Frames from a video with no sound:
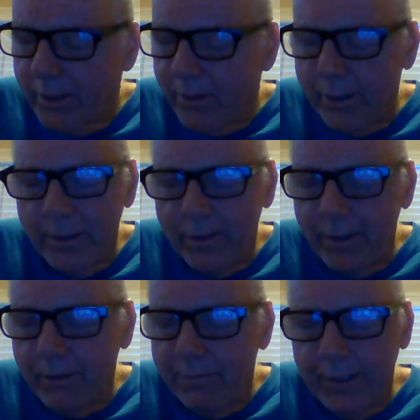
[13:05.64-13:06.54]
on, so I couldn't
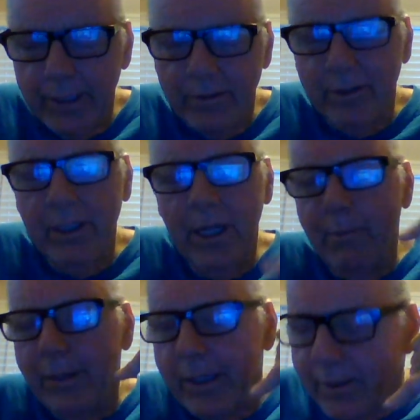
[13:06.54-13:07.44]
see his face,
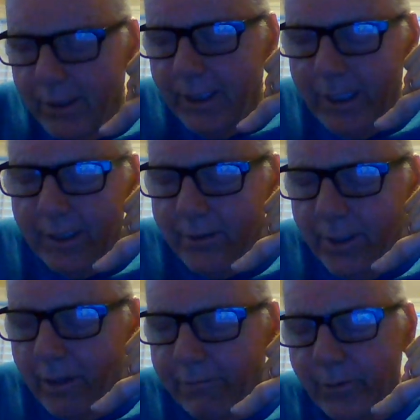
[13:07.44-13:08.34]
but I could see that he had a
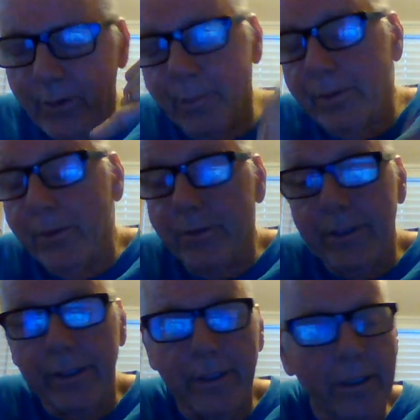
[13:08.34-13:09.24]
cell phone up to his
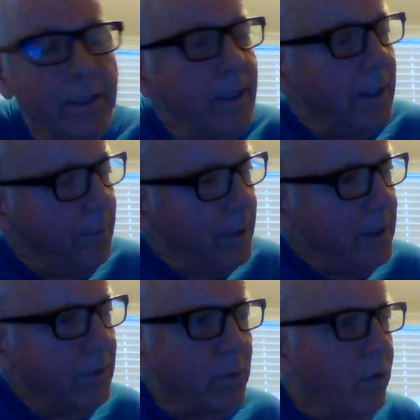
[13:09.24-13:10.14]
ear. Man,
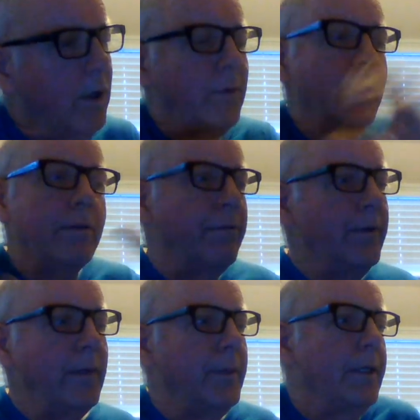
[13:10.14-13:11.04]
he just walked right out in
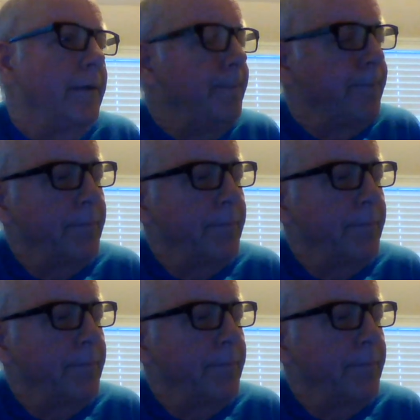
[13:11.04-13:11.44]
front of me.